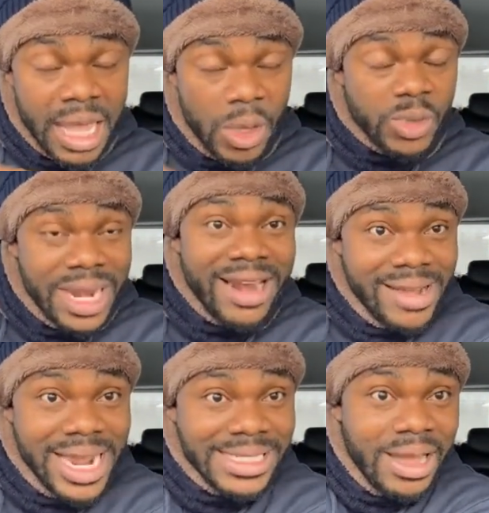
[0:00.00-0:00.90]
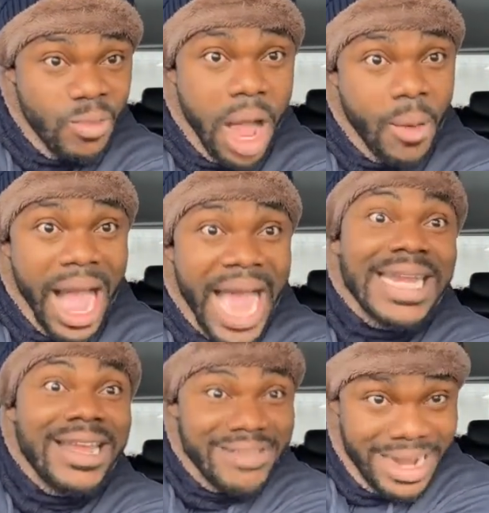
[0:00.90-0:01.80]
That was when I realized that, wow,
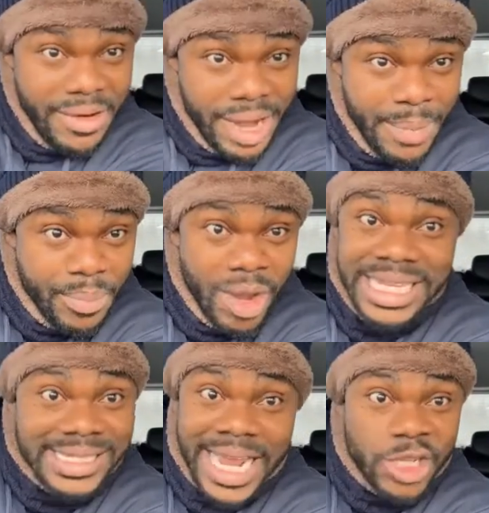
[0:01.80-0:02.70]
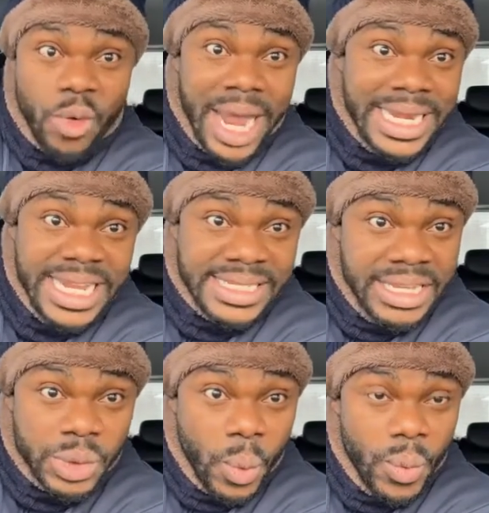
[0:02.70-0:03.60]
I did really, really poor. Inside Choco, I didn't
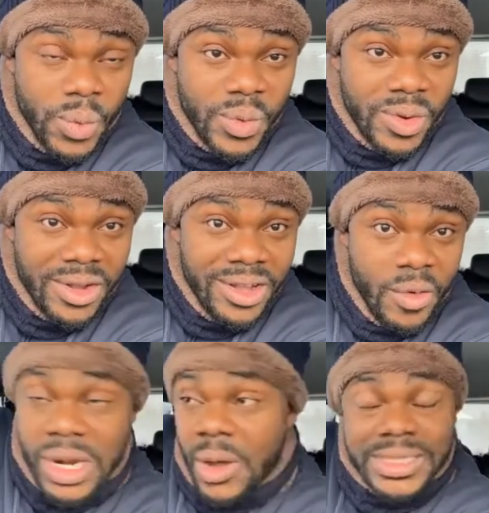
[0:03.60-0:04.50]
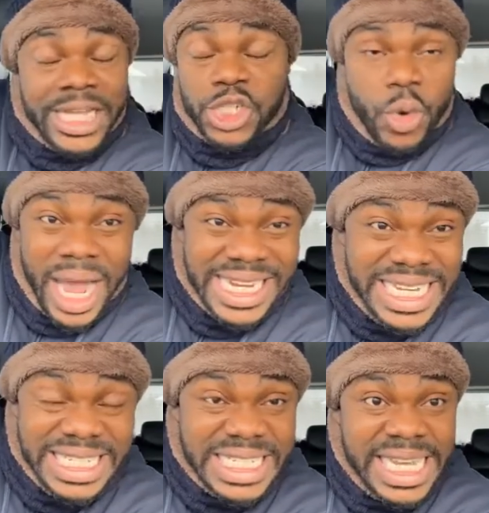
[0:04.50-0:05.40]
see it though. When I was at Choco, I
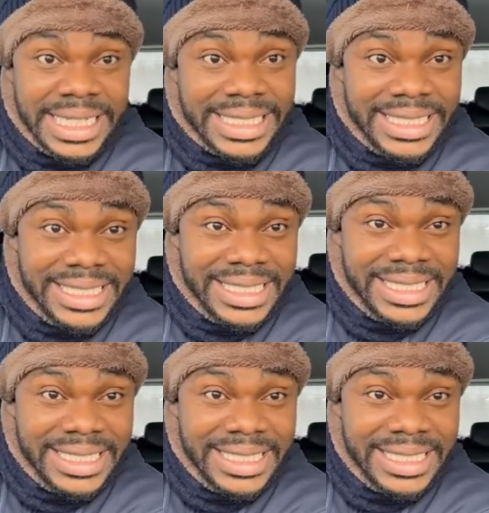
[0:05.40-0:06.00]
didn't see it.